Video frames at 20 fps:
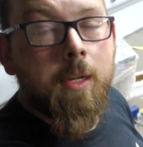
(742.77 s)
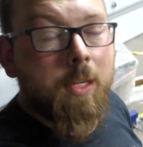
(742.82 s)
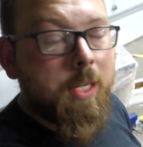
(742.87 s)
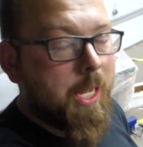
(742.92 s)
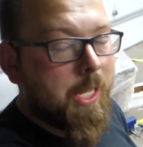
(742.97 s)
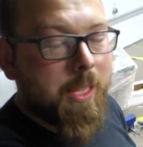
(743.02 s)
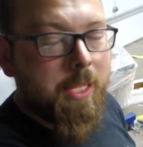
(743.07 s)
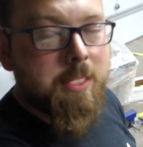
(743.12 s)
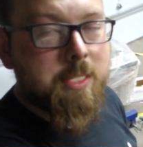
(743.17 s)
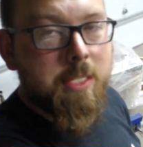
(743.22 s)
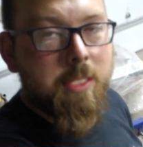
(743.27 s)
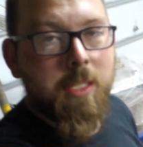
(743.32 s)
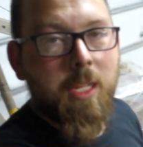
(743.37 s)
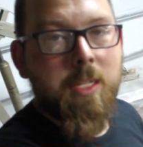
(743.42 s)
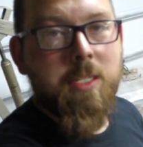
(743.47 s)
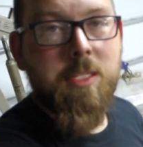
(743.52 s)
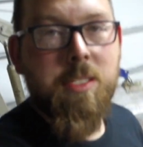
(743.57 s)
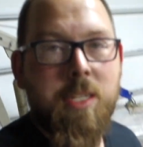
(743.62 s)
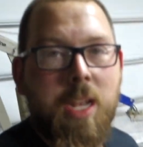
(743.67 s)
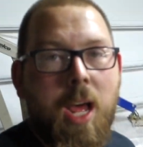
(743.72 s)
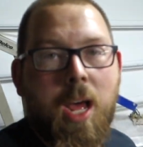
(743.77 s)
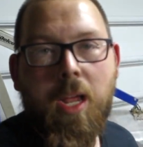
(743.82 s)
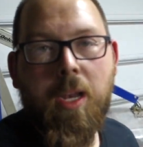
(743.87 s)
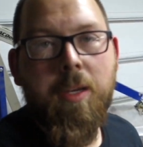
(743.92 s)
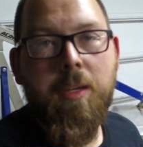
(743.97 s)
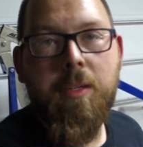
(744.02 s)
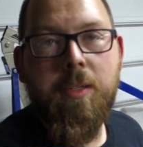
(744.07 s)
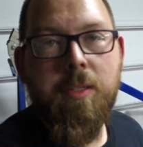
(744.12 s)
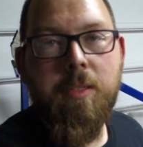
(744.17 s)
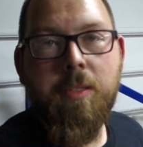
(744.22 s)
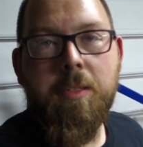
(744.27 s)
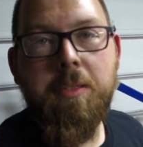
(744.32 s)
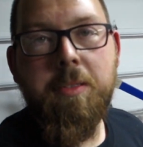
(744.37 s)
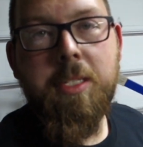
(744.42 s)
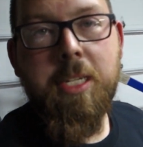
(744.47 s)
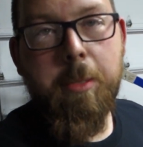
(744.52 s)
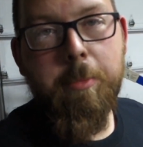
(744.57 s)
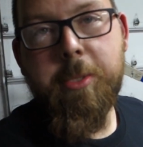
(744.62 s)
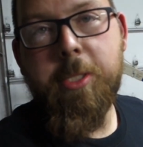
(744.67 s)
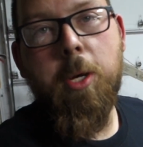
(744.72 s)
Okay, let's, let's not
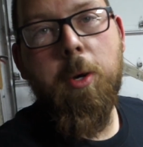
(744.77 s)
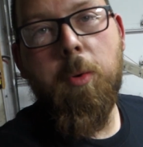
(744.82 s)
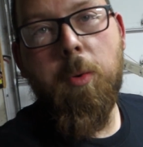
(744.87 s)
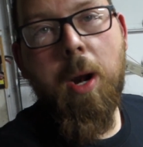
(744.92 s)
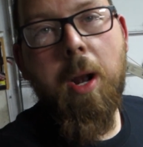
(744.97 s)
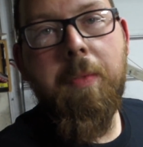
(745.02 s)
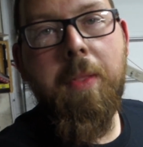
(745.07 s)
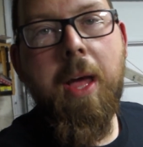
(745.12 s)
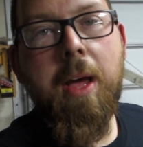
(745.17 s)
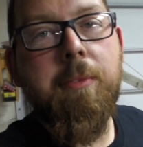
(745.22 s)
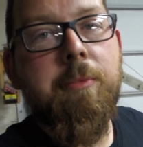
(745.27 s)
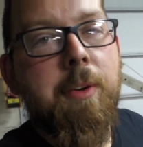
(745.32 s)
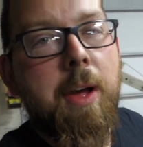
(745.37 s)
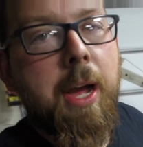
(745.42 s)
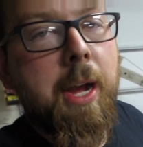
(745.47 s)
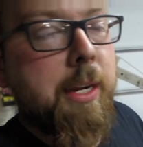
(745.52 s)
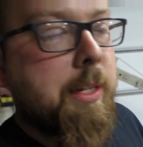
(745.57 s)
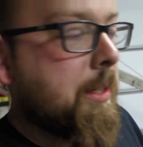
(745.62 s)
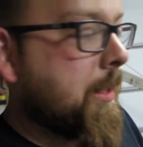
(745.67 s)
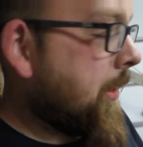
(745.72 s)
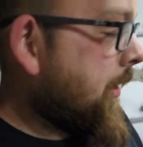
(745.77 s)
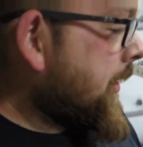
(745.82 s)
tiptoe around that fact.